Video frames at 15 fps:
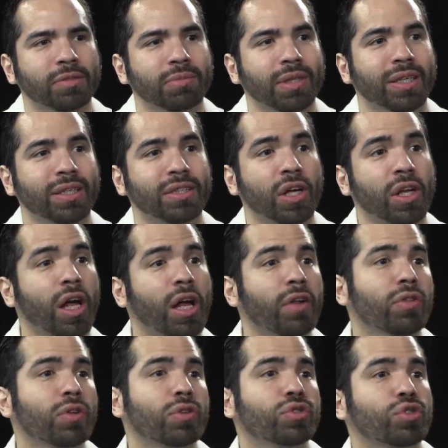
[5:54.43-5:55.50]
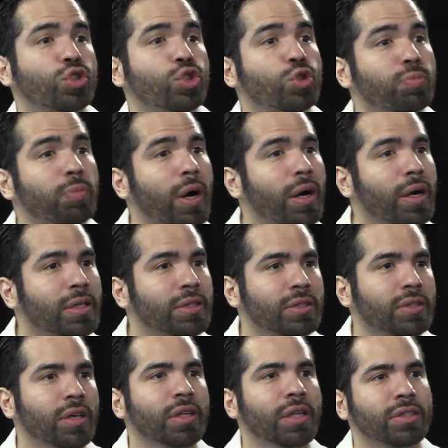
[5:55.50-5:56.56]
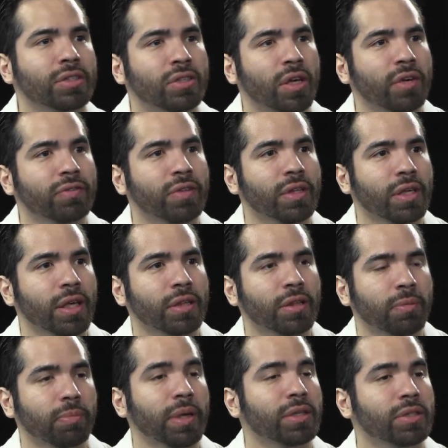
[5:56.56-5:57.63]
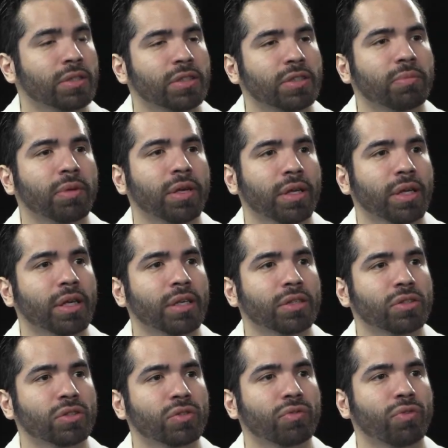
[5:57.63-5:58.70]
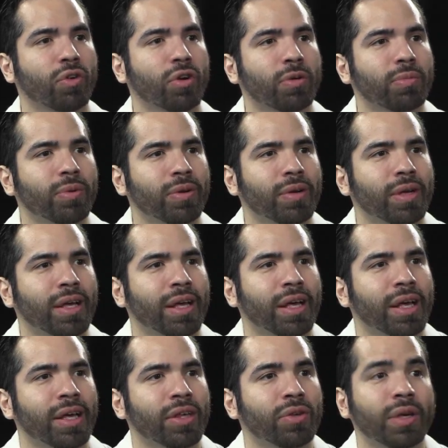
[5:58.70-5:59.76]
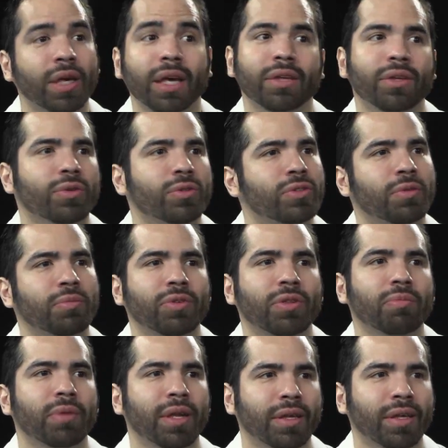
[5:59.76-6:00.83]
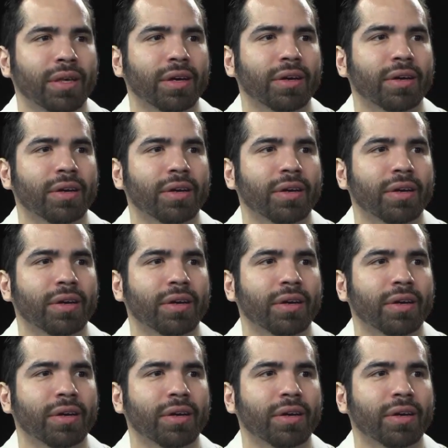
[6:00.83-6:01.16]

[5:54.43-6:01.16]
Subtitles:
because a lot of those coupons and all that stuff to get the patients the medications affordable, you can't use them with Medicare.